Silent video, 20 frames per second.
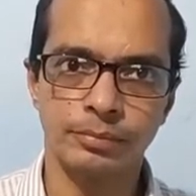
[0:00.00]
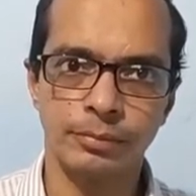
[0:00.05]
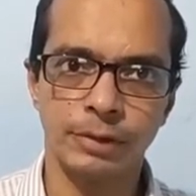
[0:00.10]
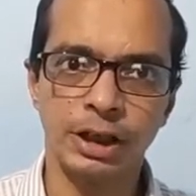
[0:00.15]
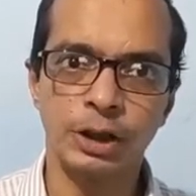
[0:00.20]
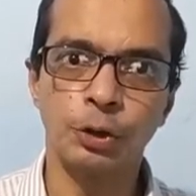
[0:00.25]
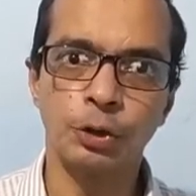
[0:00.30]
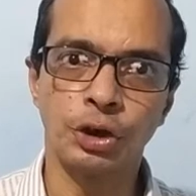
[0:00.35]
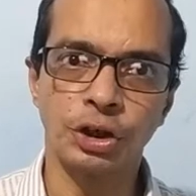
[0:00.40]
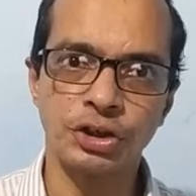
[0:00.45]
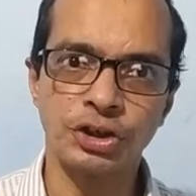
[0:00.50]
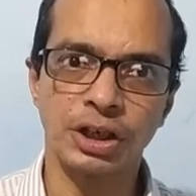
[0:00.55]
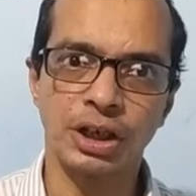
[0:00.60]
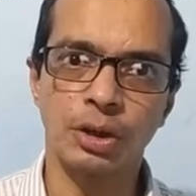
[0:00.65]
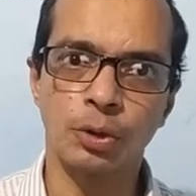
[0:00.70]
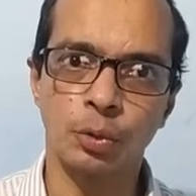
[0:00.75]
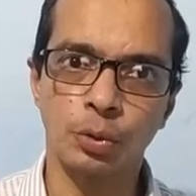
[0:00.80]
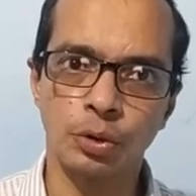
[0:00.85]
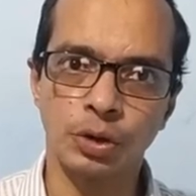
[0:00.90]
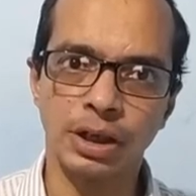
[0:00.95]
Equity
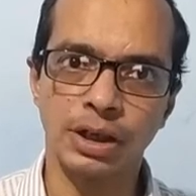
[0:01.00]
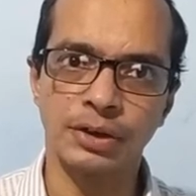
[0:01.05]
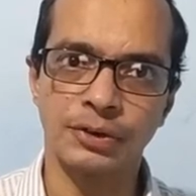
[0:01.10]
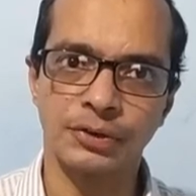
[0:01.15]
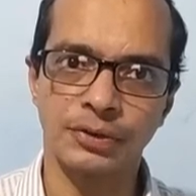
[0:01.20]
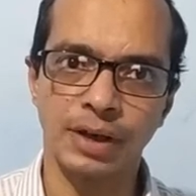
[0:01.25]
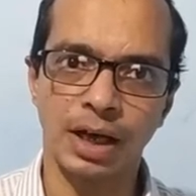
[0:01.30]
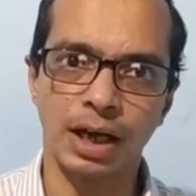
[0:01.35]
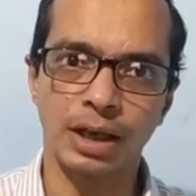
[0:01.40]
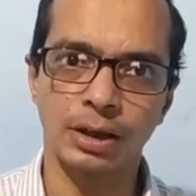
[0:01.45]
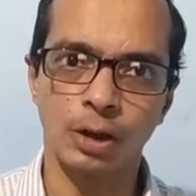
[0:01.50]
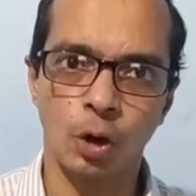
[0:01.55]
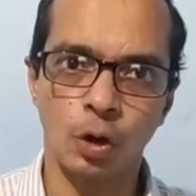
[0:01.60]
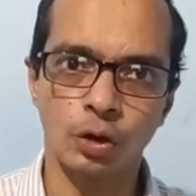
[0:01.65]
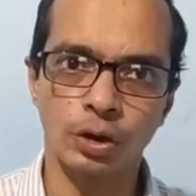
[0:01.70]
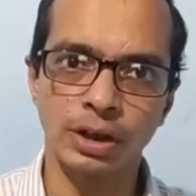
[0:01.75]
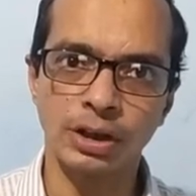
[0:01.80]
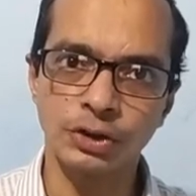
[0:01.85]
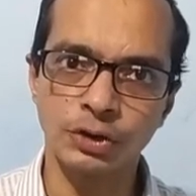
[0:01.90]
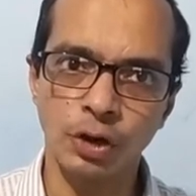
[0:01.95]
shareholders are the
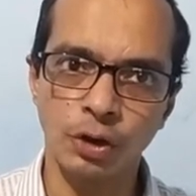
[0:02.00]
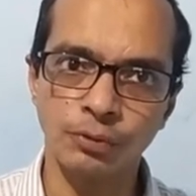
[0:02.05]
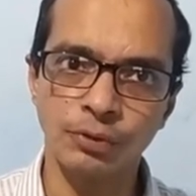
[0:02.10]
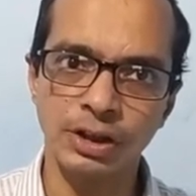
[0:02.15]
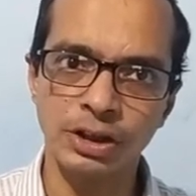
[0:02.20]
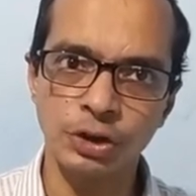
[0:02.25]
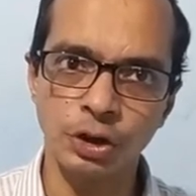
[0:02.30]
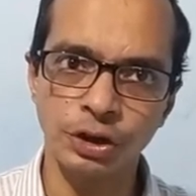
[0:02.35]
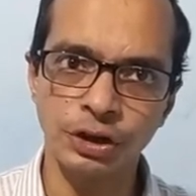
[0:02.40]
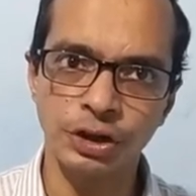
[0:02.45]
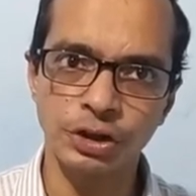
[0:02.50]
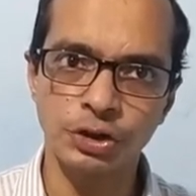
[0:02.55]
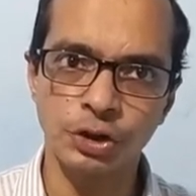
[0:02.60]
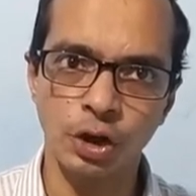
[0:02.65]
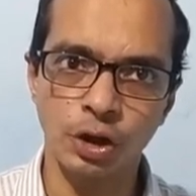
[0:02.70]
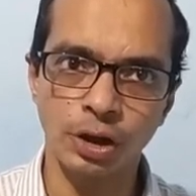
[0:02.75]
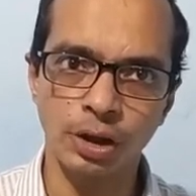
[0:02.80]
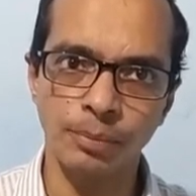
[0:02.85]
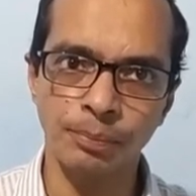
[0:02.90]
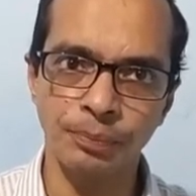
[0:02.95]
owners of the joint
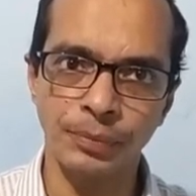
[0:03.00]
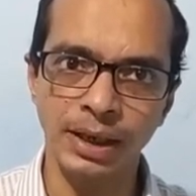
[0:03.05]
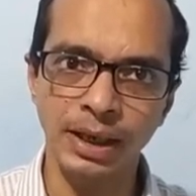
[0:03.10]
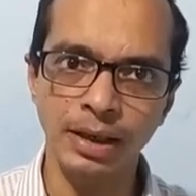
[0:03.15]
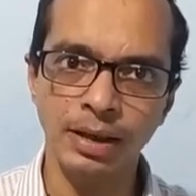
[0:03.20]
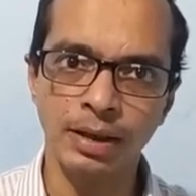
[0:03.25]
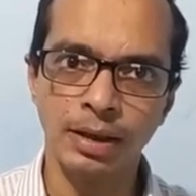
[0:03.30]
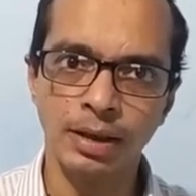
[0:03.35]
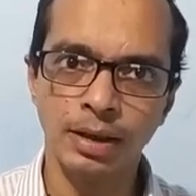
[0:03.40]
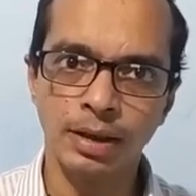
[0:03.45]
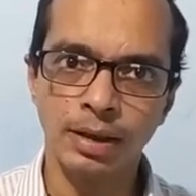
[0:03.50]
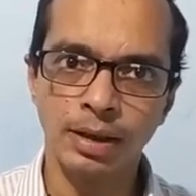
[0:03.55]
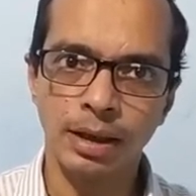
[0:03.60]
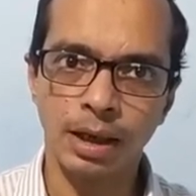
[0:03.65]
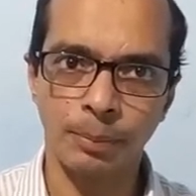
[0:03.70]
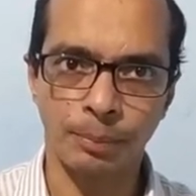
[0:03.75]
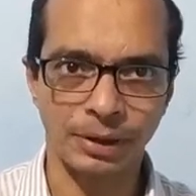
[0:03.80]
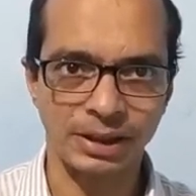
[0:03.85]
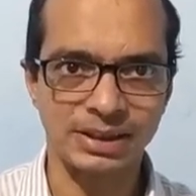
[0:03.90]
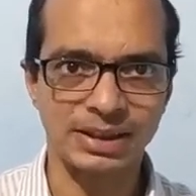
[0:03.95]
stock company
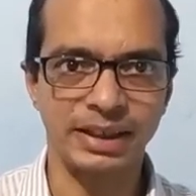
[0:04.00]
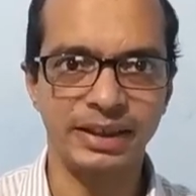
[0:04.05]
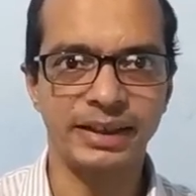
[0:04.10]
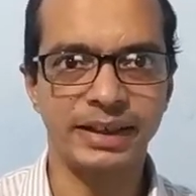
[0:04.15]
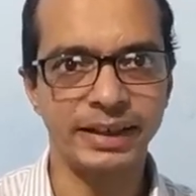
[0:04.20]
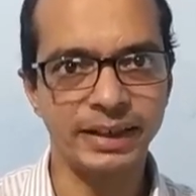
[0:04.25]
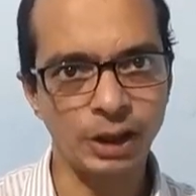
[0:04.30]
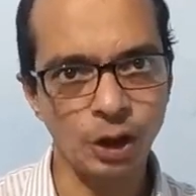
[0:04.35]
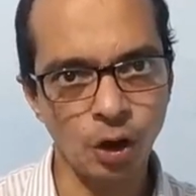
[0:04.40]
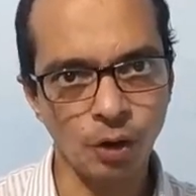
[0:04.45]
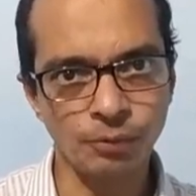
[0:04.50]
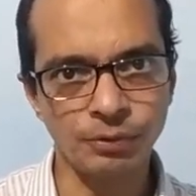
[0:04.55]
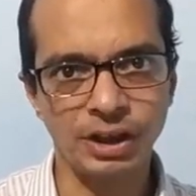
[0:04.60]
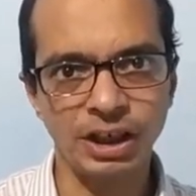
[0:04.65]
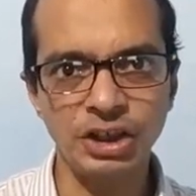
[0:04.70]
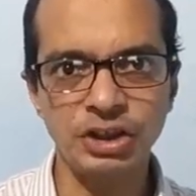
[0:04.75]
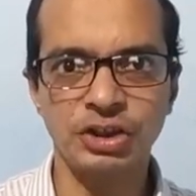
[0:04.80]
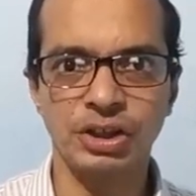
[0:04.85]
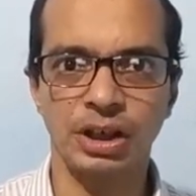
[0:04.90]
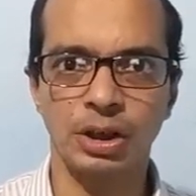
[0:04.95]
representative of
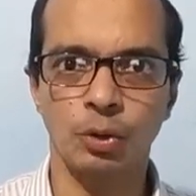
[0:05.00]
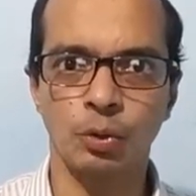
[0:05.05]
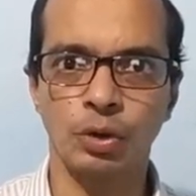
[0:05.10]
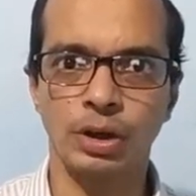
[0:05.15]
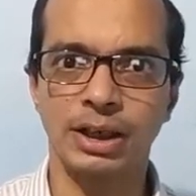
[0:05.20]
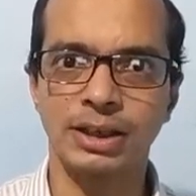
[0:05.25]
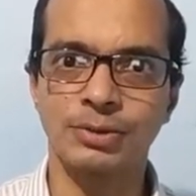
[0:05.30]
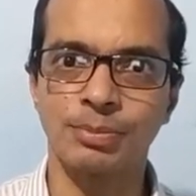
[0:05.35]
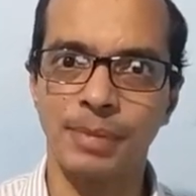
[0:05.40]
these shareholders